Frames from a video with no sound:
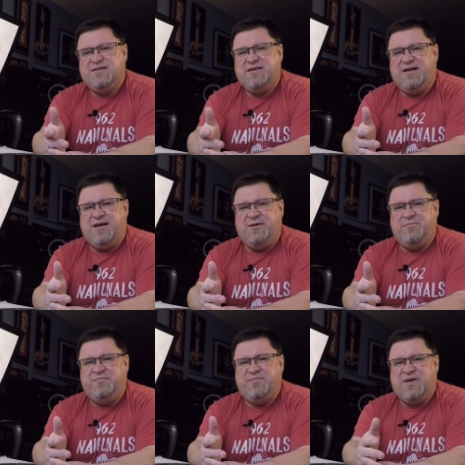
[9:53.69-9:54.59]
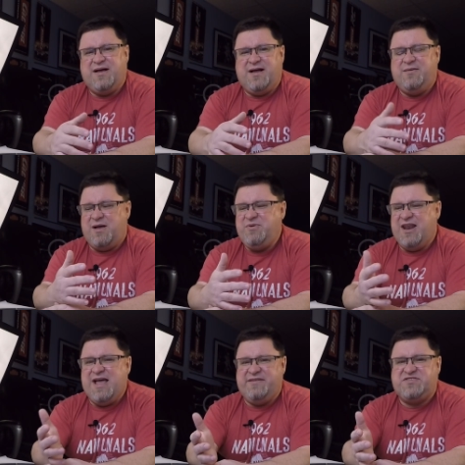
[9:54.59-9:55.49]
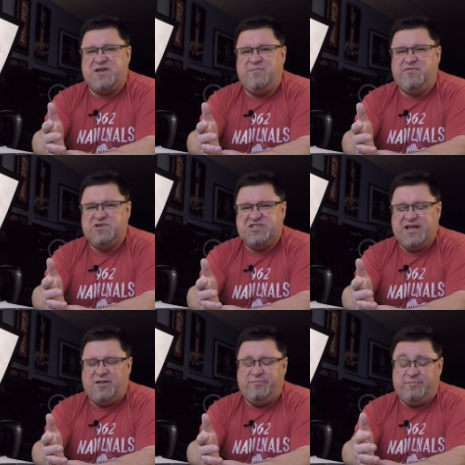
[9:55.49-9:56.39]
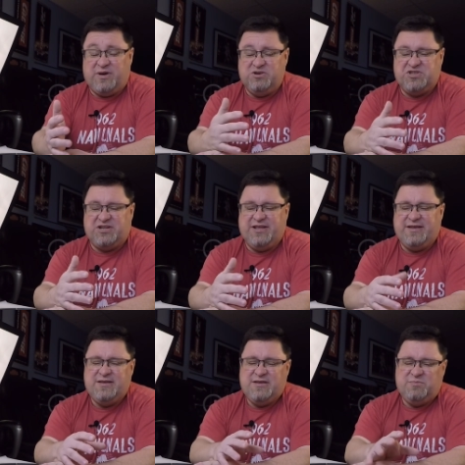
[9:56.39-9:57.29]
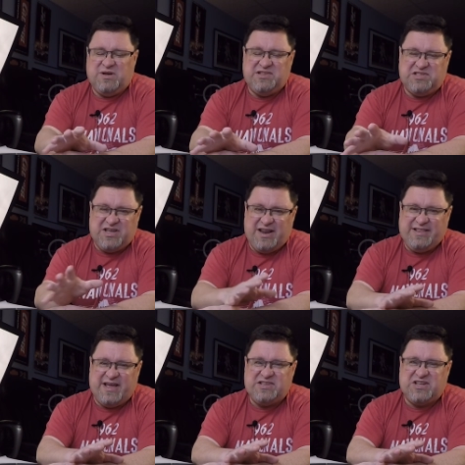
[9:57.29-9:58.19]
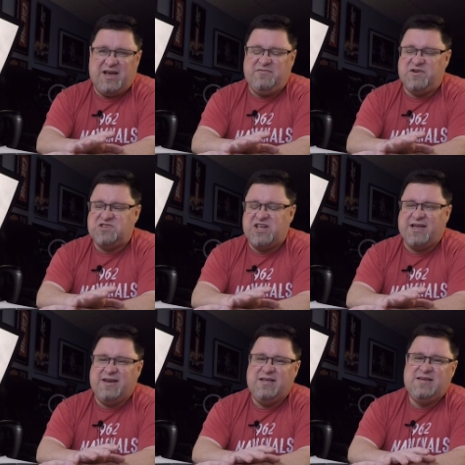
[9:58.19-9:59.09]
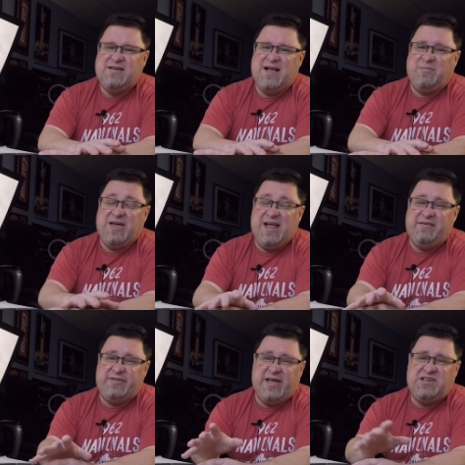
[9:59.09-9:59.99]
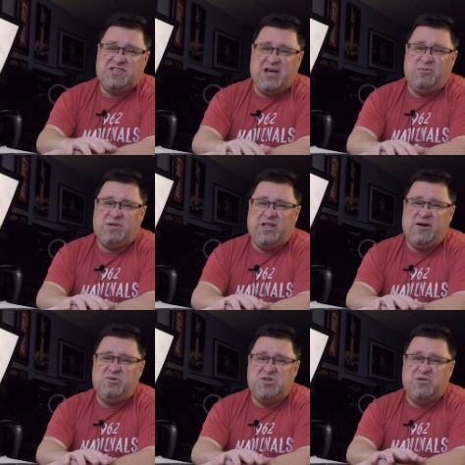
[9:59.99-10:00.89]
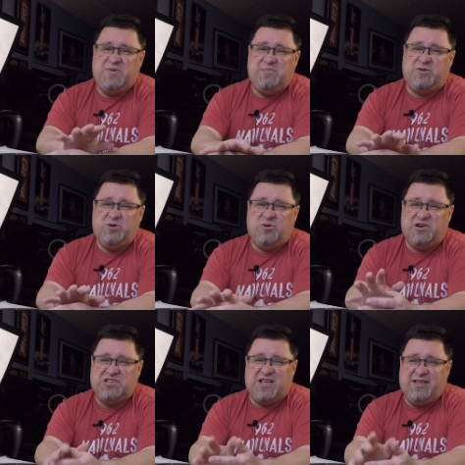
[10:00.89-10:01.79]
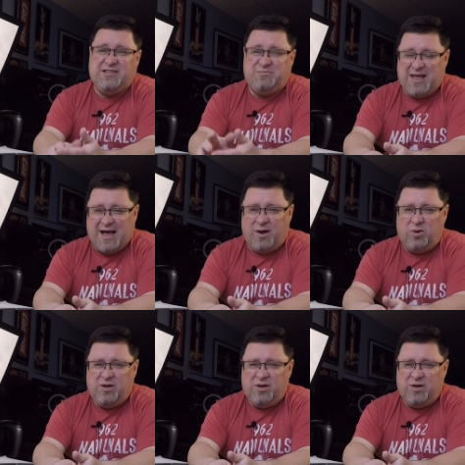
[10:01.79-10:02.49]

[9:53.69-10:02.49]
I'm going to have some for sale personally. But setting that aside for a second, I'm going to have links down below to the people who are selling them now.